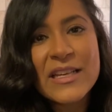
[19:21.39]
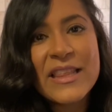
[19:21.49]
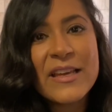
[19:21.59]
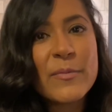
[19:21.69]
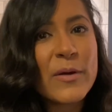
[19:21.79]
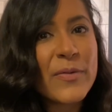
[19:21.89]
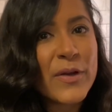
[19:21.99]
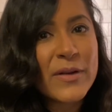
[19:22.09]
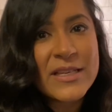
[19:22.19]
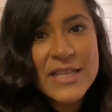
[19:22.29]
I think about
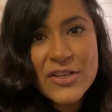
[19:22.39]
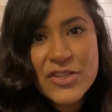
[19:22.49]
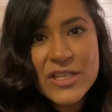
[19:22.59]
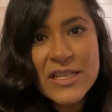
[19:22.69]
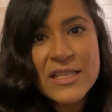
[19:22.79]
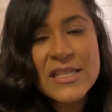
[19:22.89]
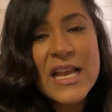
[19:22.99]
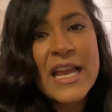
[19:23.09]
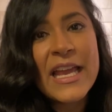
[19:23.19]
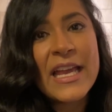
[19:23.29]
their intentions
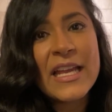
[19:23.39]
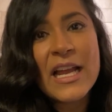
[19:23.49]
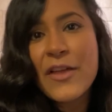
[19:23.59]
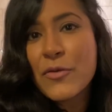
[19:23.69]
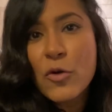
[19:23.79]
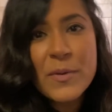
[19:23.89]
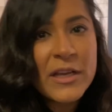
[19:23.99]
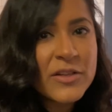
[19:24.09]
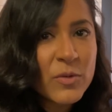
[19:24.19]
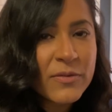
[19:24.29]
in either opening
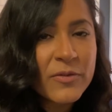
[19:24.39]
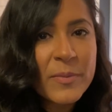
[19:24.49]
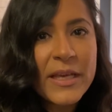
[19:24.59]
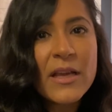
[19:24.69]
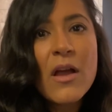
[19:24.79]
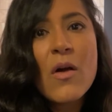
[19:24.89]
a door for me